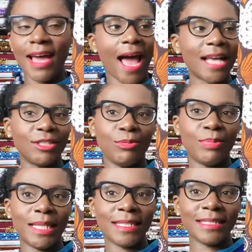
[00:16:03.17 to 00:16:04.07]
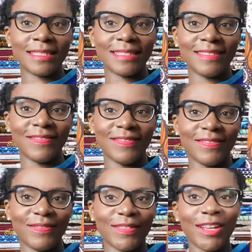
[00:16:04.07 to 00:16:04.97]
as you please
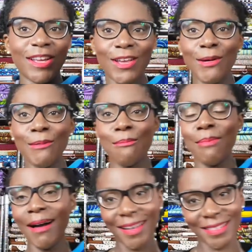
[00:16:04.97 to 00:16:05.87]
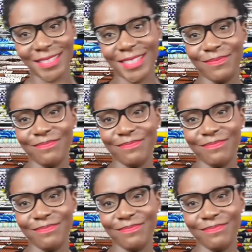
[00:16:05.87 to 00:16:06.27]
but